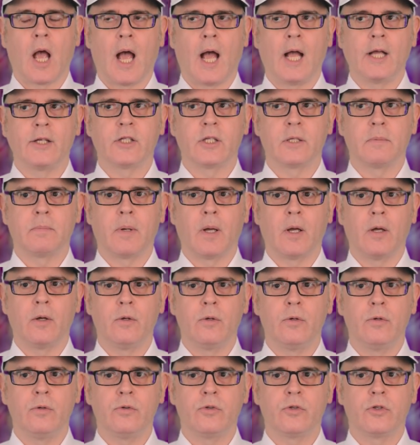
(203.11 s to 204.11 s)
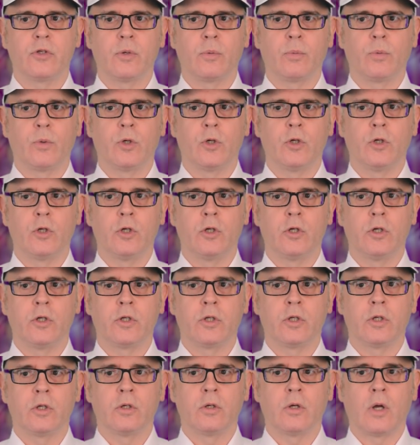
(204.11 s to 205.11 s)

I suppose, the word